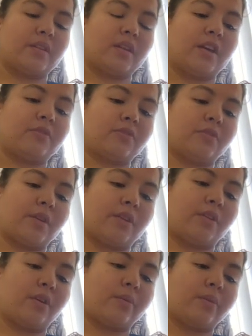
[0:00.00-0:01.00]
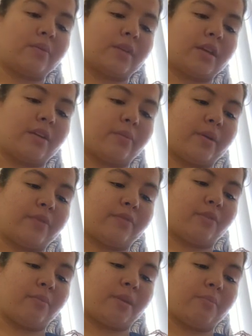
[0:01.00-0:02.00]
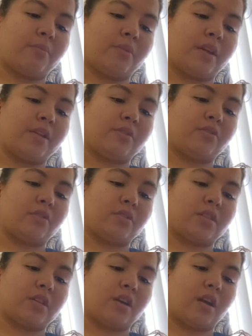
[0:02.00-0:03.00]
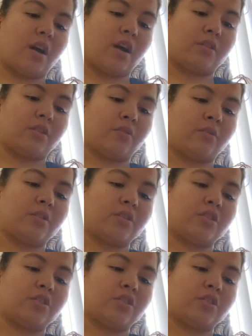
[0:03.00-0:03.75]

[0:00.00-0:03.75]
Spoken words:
After a narrow getaway from a bloodthirsty hollow,